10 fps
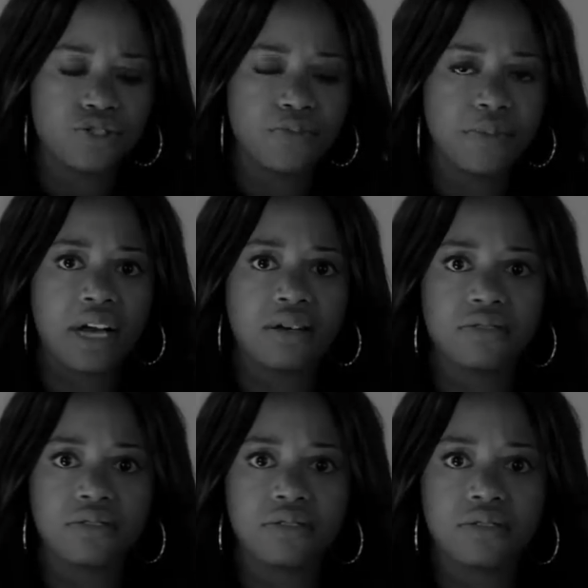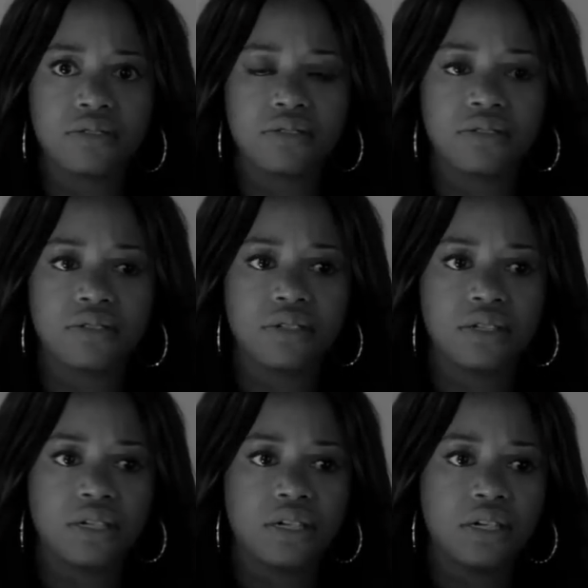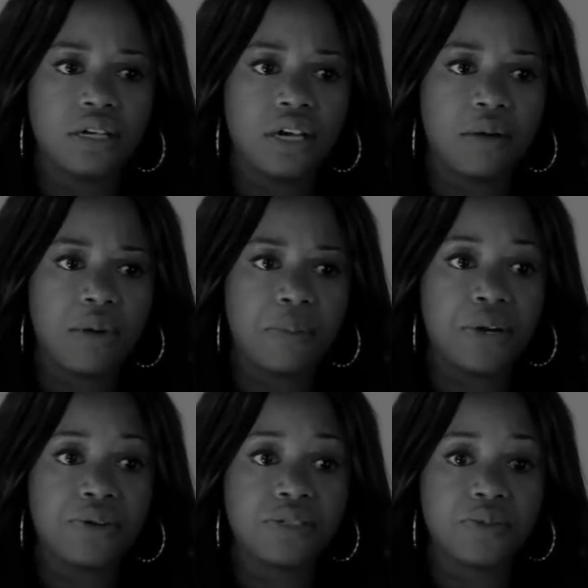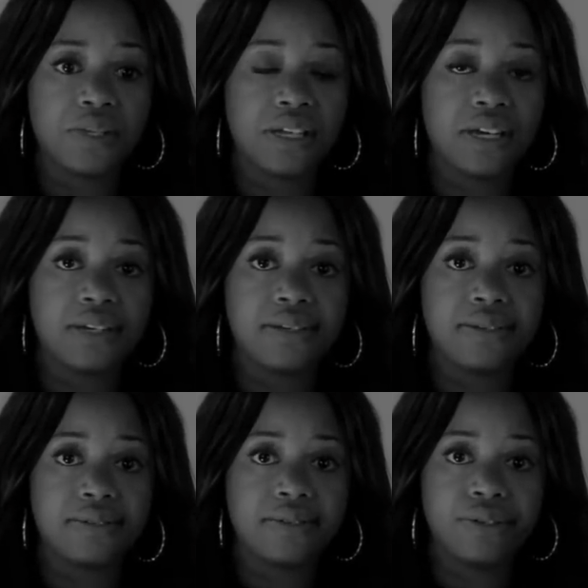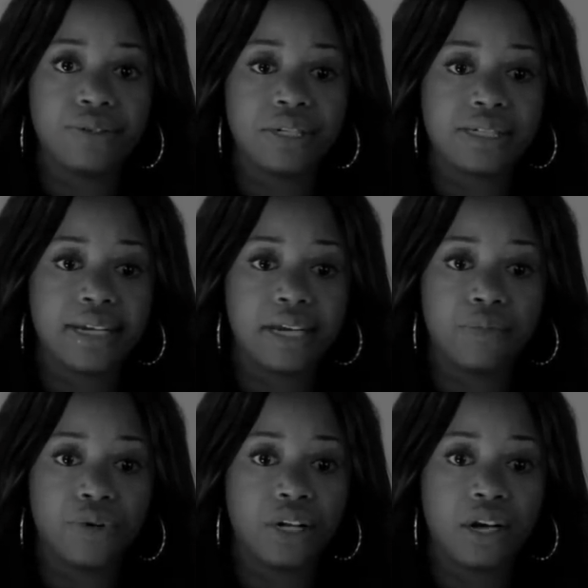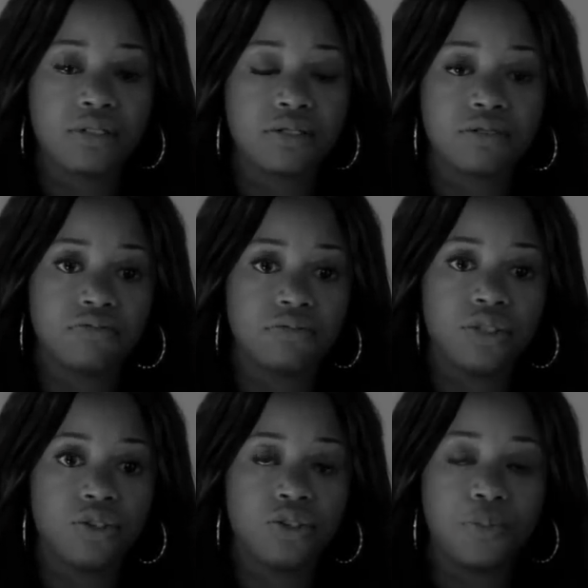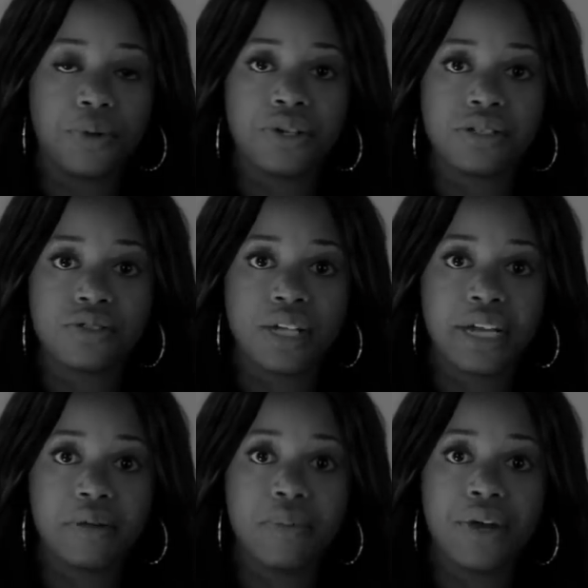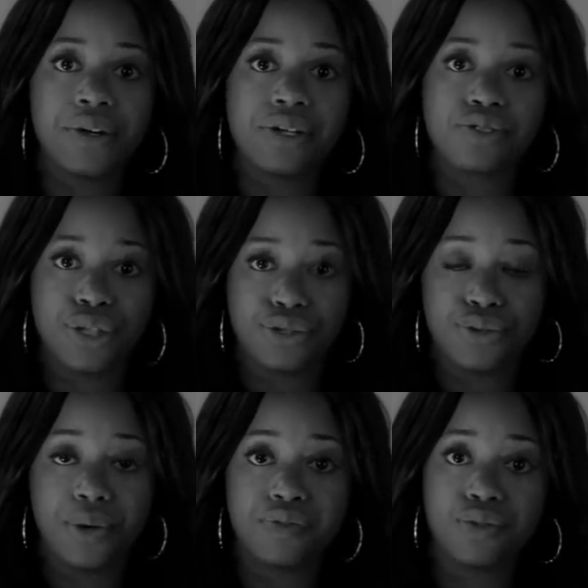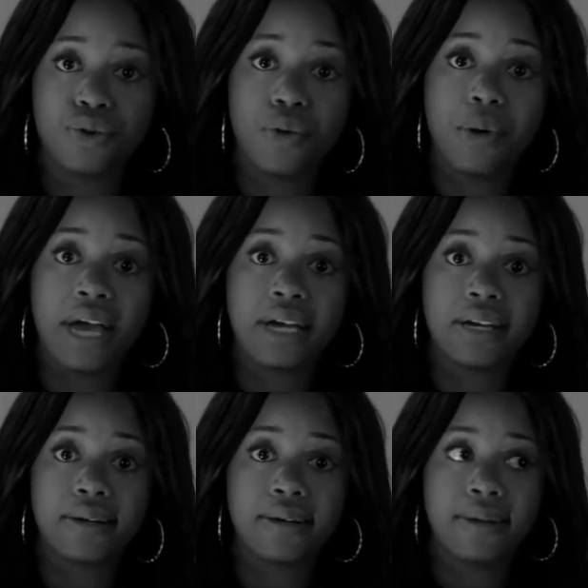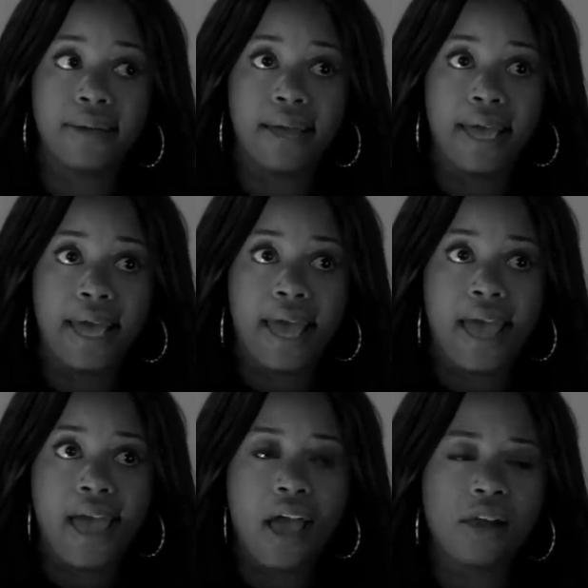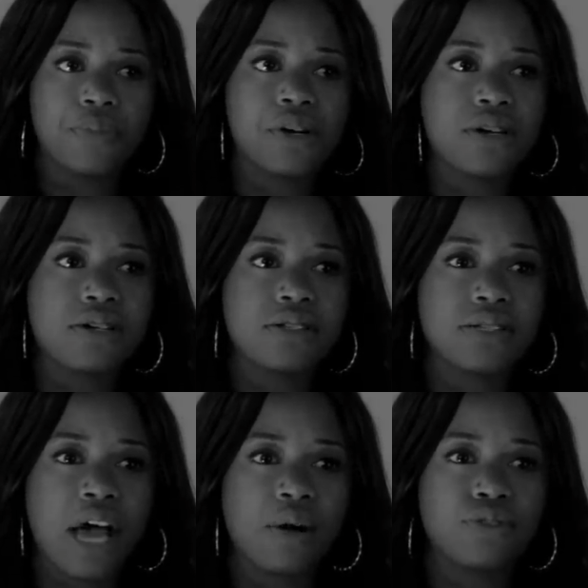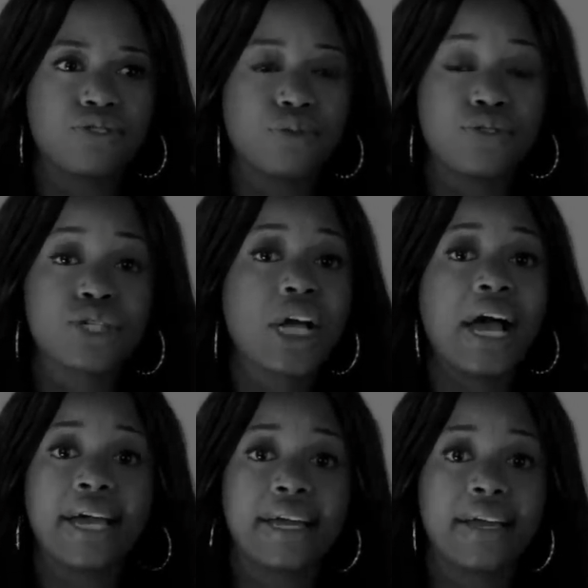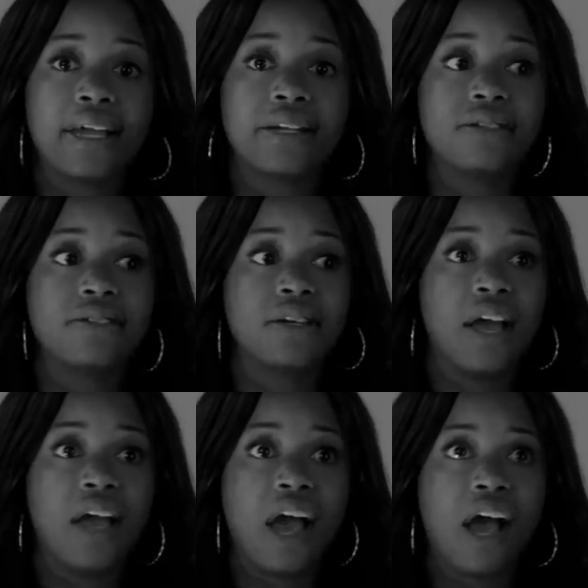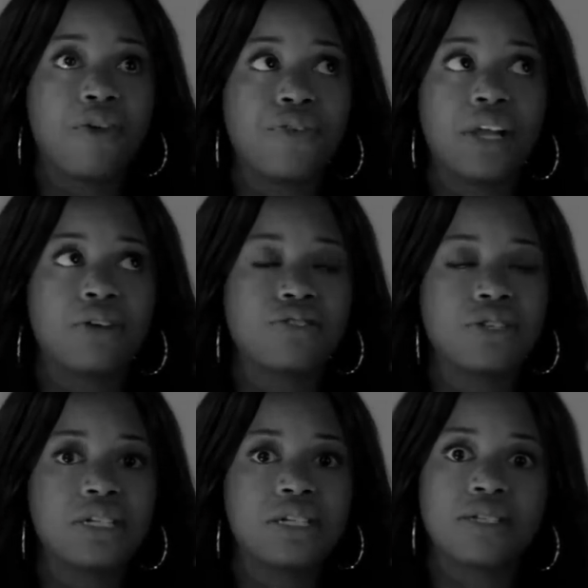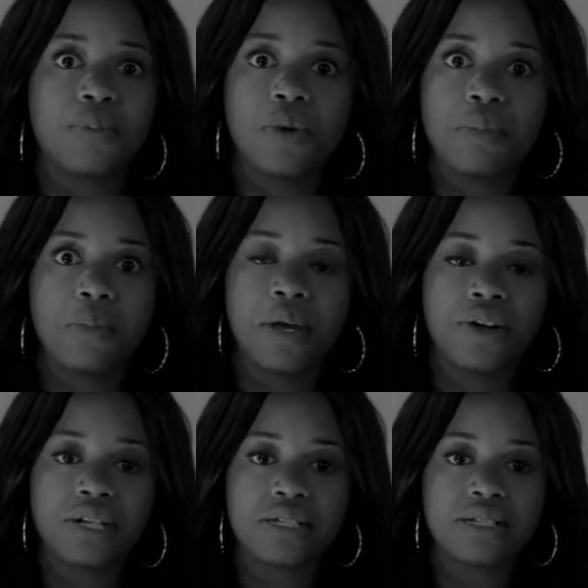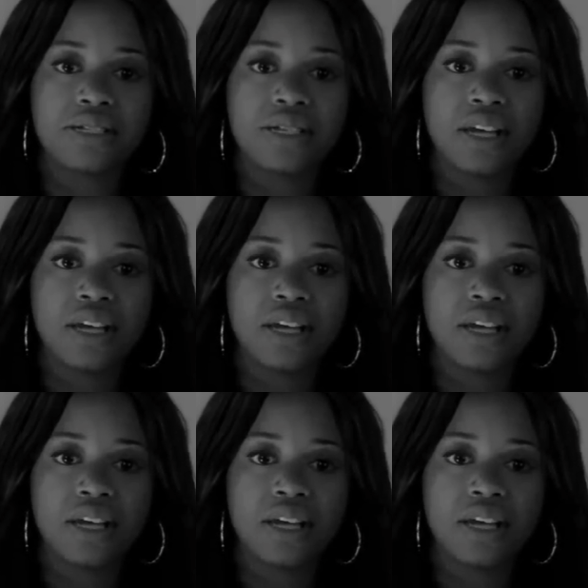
to my house. And my parents were there. And, he's like, I'm going to ask your parents so that I can marry you so that you don't have to go back. And because I was so shy and I felt like I was going to disappoint my parents